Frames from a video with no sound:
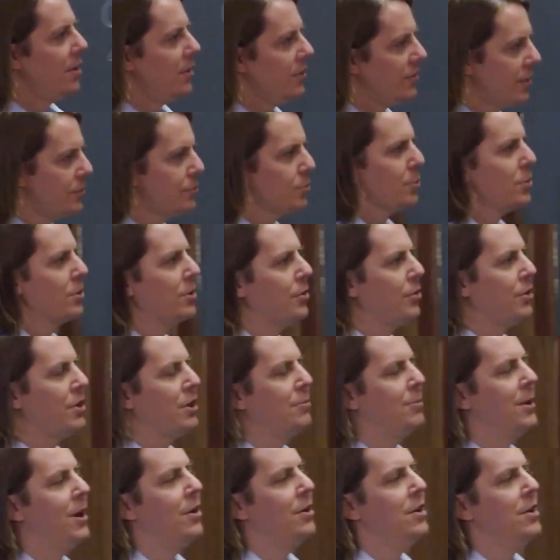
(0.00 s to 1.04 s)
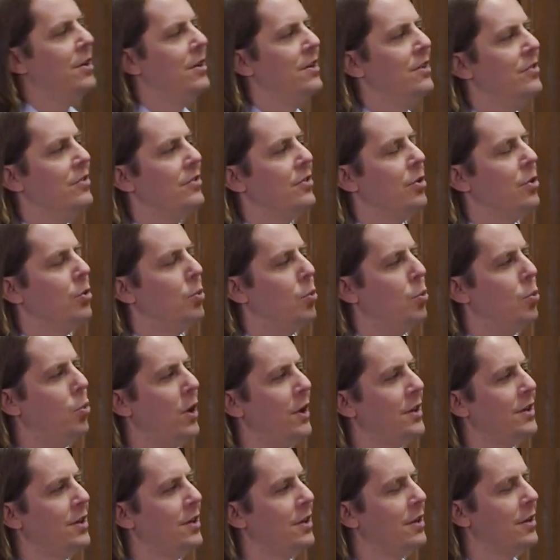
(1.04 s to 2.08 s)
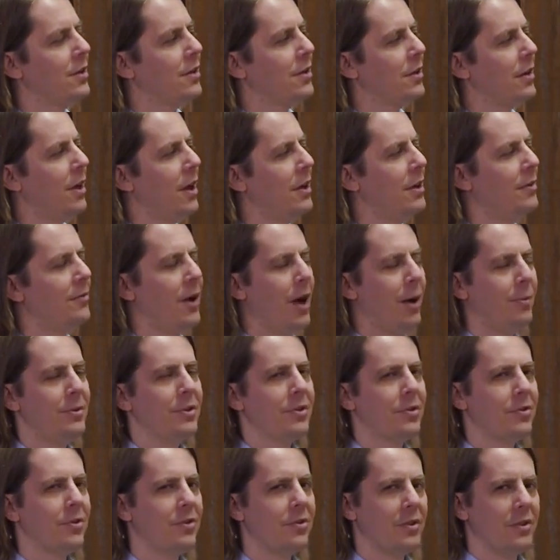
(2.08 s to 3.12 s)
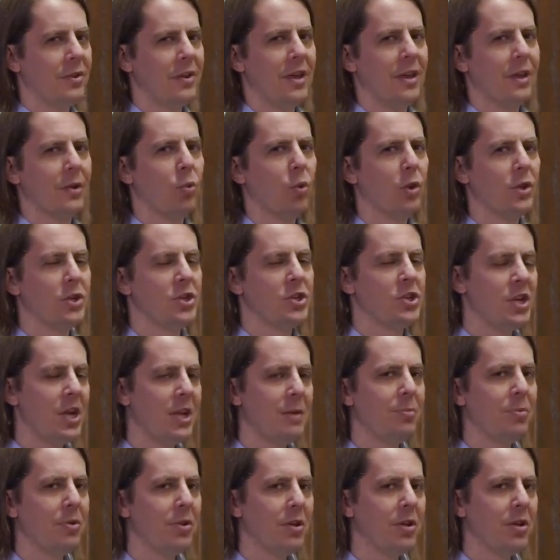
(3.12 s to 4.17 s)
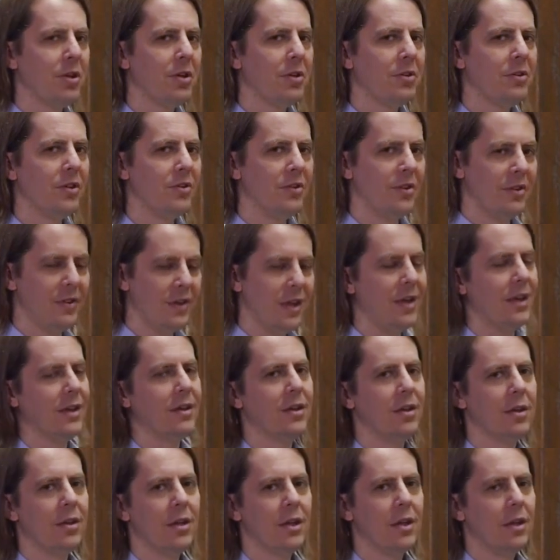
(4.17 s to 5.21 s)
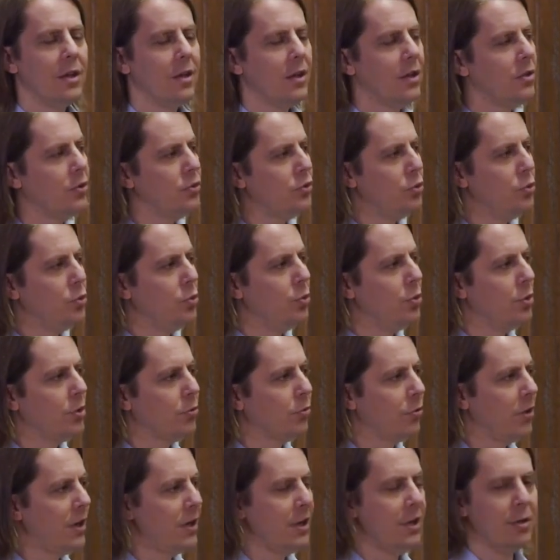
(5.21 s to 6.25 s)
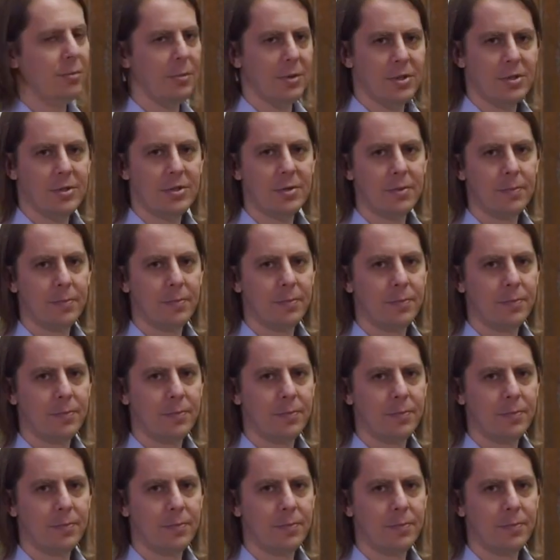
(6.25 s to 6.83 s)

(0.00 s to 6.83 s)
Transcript: So that's what we're going to think about is what kind of optics does it take? What shape does it take to create an image?